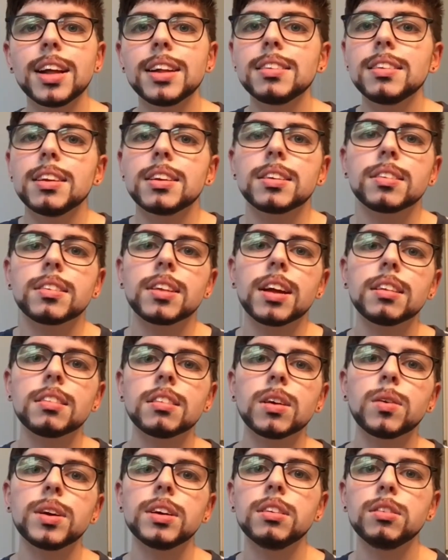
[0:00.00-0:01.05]
it. That's how
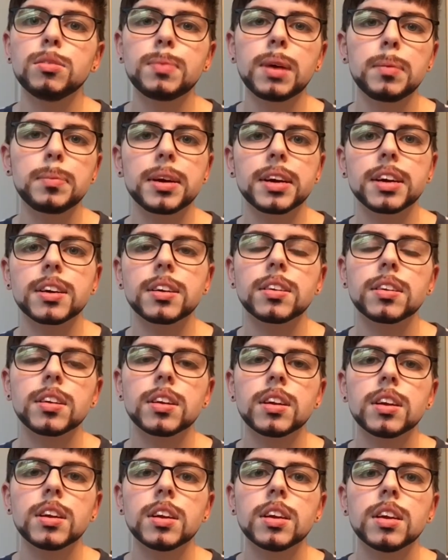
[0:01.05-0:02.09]
I do my beard.
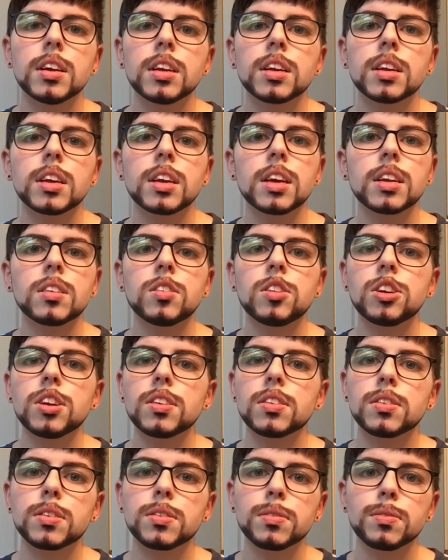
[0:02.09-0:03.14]
It's
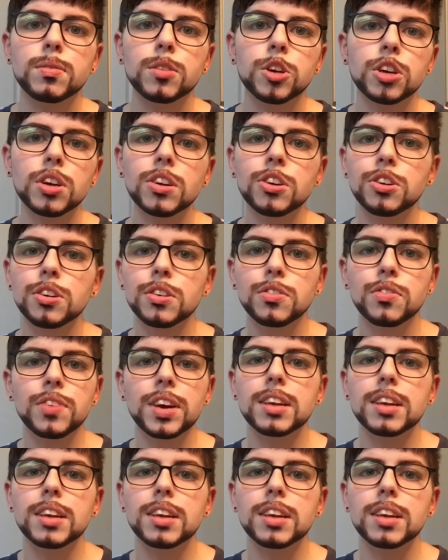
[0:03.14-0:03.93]
just children's face